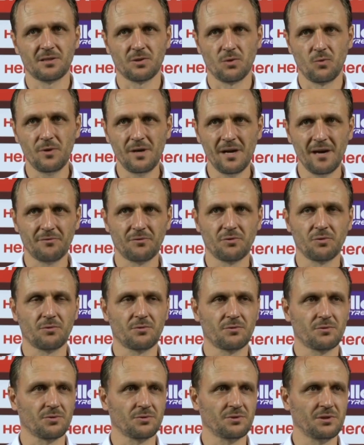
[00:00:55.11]
So we have to
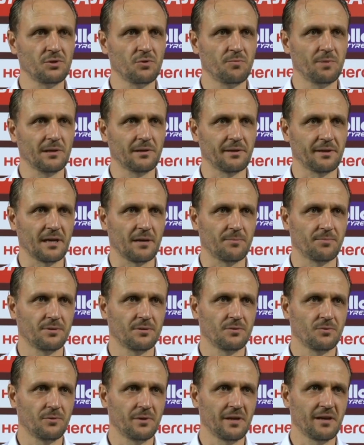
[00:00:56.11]
continue building up.
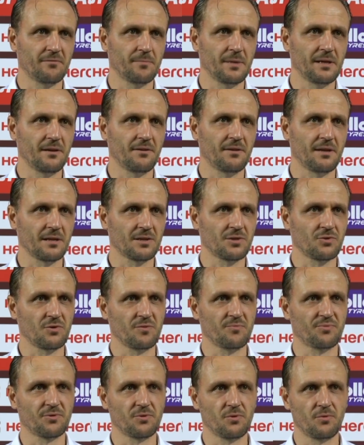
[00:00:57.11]
We have many things to
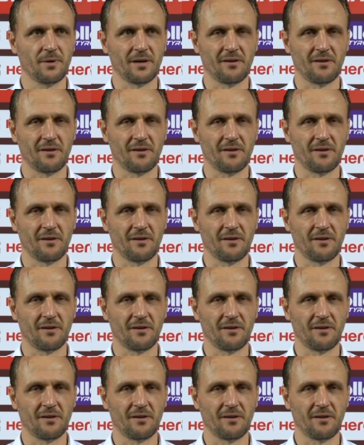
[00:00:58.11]
improve.